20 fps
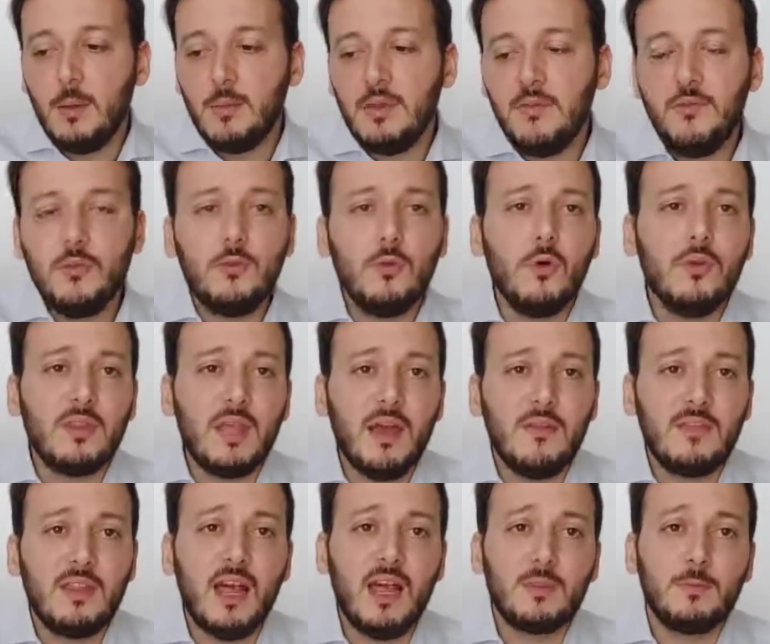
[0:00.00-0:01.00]
if you don't
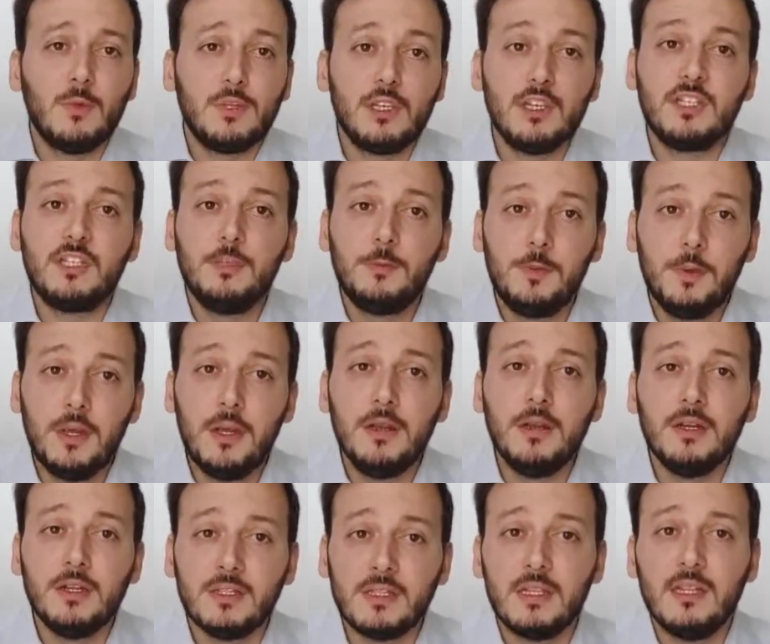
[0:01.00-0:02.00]
have that much
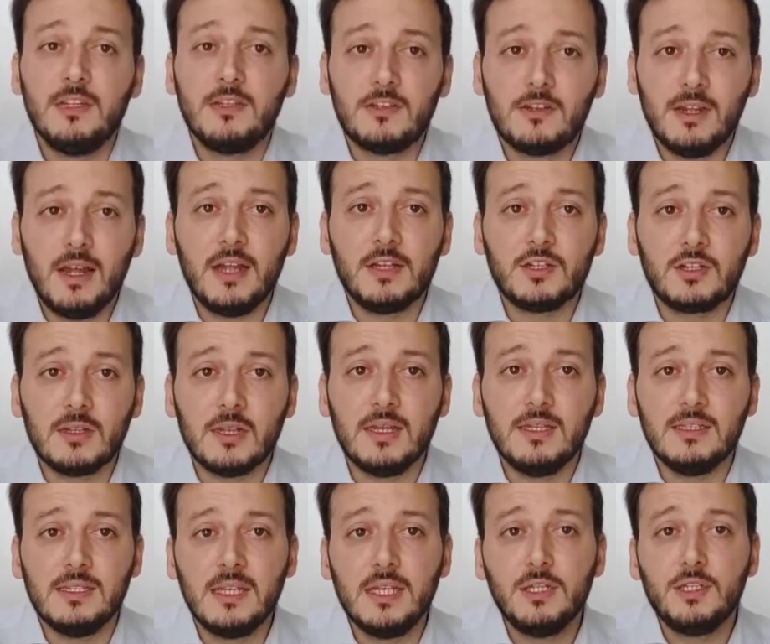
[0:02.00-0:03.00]
experience in
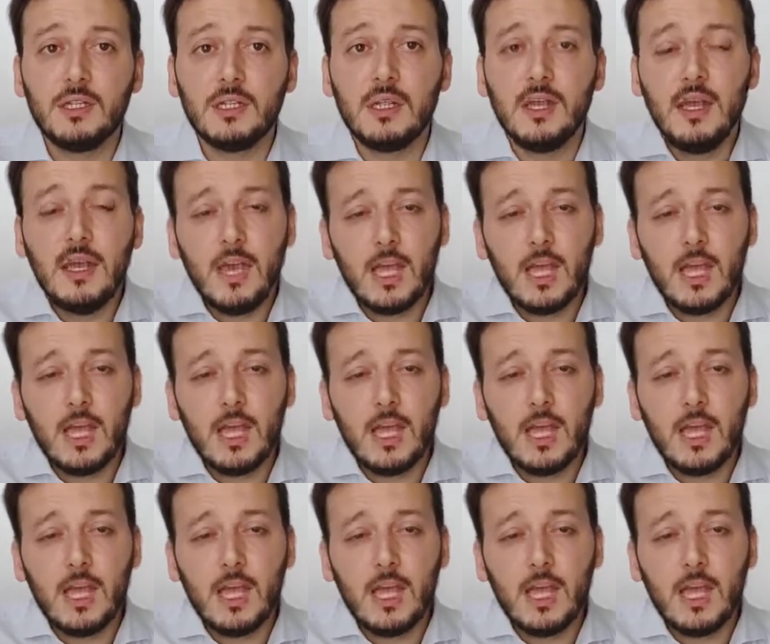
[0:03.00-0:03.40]
internationalization,